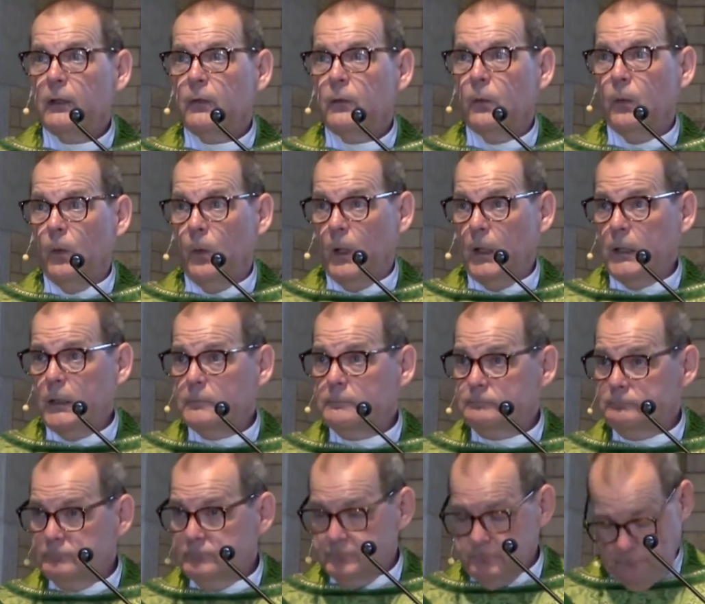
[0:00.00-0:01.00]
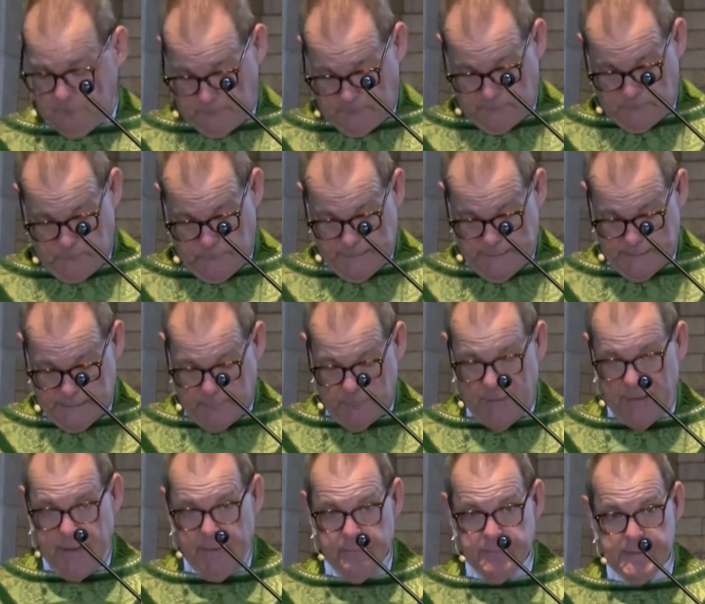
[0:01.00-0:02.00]
Or we
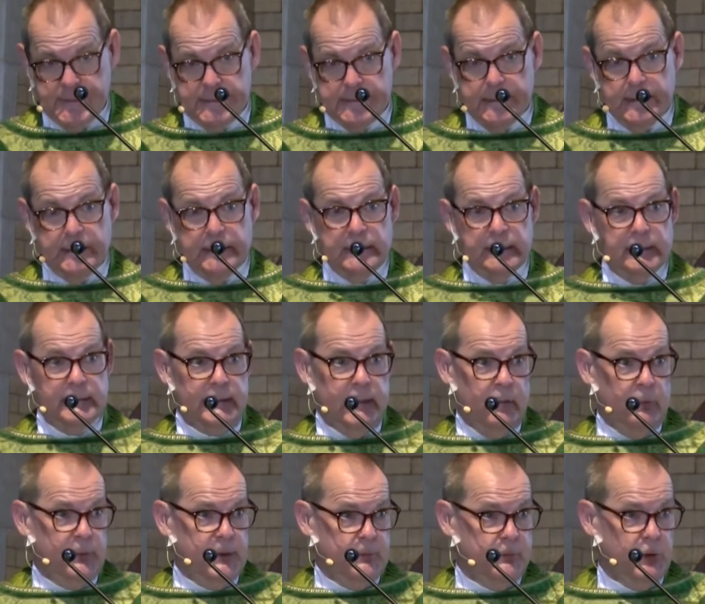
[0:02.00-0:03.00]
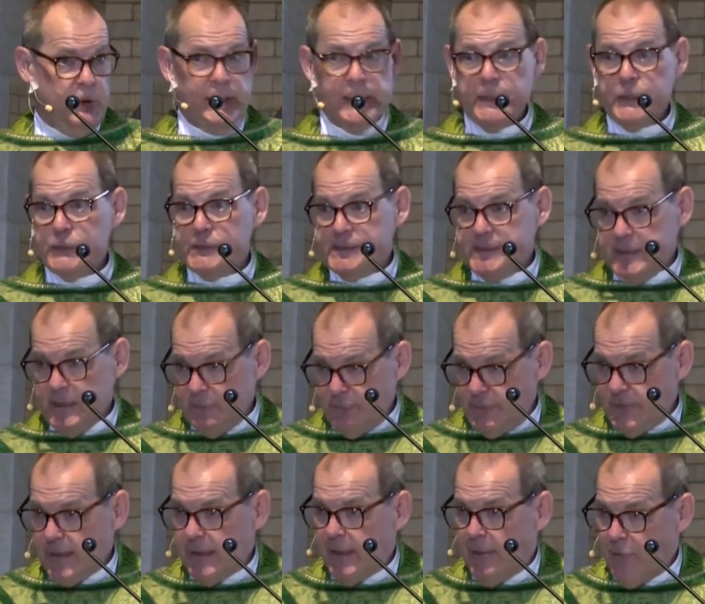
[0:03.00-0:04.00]
sometimes tell people, get your
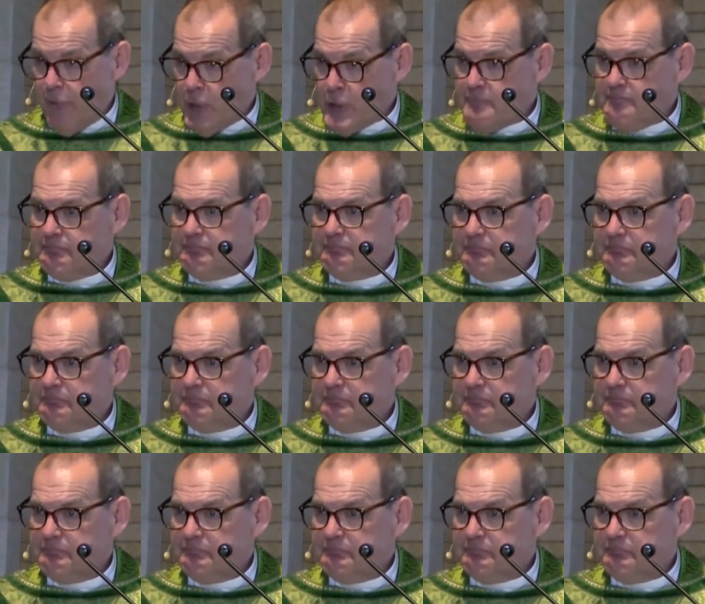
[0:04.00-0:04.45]
stuff together.